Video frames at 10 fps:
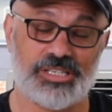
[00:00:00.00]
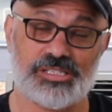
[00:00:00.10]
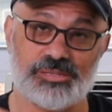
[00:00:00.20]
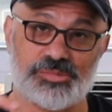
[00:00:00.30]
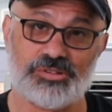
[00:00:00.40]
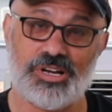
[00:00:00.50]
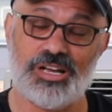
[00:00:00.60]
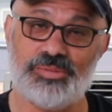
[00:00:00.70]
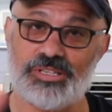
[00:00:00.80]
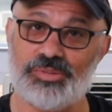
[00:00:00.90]
hit
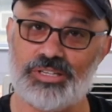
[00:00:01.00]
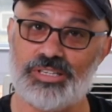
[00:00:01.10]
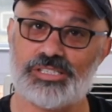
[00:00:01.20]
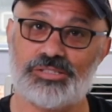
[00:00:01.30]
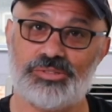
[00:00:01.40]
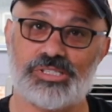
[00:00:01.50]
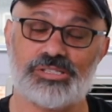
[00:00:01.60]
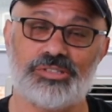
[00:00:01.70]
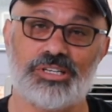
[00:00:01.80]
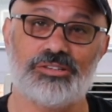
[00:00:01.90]
subscribe and the bell next to it
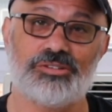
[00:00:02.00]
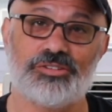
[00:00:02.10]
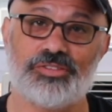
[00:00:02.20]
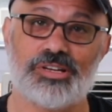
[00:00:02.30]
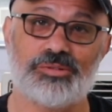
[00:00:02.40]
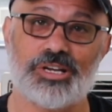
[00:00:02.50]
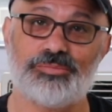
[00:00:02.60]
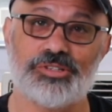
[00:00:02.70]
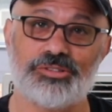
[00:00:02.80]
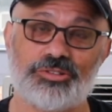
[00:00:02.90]
so you get notified when I
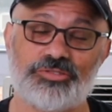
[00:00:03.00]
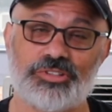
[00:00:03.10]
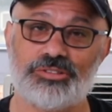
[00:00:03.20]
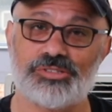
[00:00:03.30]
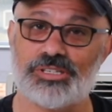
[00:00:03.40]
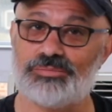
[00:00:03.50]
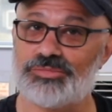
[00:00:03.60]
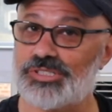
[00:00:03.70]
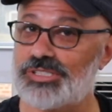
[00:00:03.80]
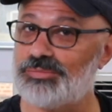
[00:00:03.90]
put new videos
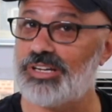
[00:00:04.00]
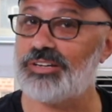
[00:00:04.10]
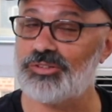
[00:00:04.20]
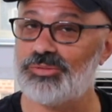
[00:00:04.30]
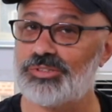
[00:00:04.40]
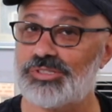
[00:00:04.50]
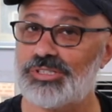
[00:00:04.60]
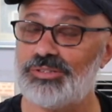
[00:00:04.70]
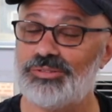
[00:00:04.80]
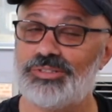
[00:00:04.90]
up just about every week or
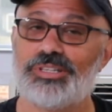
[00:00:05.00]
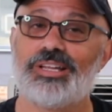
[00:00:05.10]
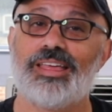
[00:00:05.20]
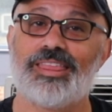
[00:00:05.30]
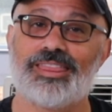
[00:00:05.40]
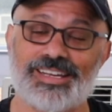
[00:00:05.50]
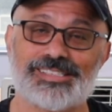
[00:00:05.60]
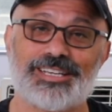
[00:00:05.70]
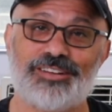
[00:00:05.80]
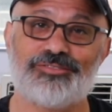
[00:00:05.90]
so.
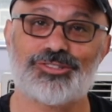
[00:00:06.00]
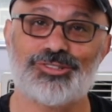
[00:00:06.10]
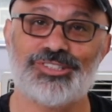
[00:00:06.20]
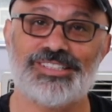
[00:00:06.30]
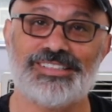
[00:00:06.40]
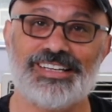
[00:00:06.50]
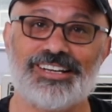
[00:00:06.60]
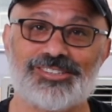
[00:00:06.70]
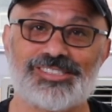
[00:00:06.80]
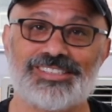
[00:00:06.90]
Thanks again for tuning in,
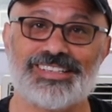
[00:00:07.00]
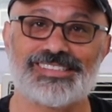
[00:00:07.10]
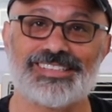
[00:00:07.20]
and I'll see you next